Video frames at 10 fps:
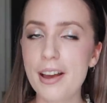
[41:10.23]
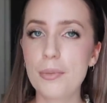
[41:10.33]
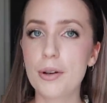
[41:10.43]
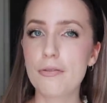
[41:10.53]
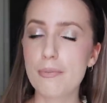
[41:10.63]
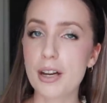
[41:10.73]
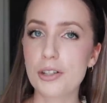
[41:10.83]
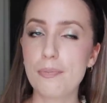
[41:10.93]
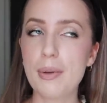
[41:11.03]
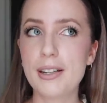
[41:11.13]
We have
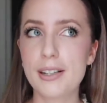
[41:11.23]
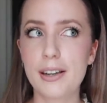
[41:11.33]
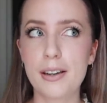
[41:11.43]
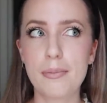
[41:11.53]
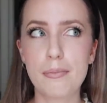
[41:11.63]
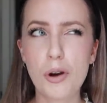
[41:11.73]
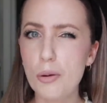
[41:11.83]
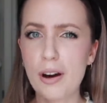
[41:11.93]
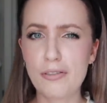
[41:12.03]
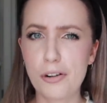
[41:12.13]
much better
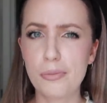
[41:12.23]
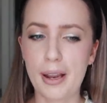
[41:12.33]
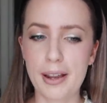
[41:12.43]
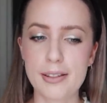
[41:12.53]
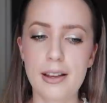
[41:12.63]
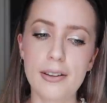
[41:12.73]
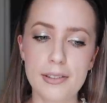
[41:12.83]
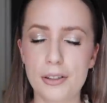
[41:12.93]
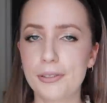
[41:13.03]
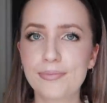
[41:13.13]
mobile phone plans here.
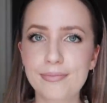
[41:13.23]
So